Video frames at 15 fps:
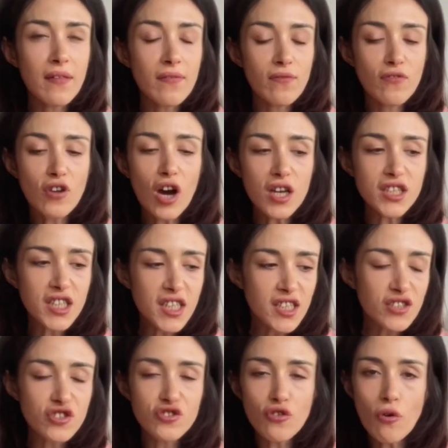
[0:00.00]
touching in
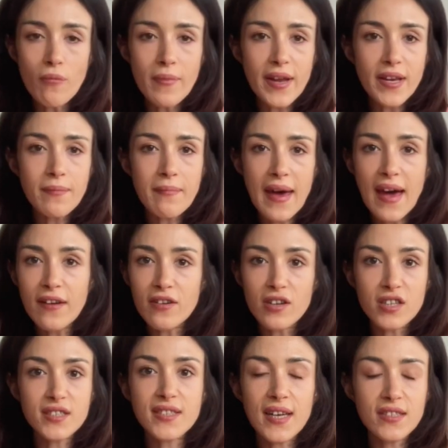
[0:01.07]
so many matters.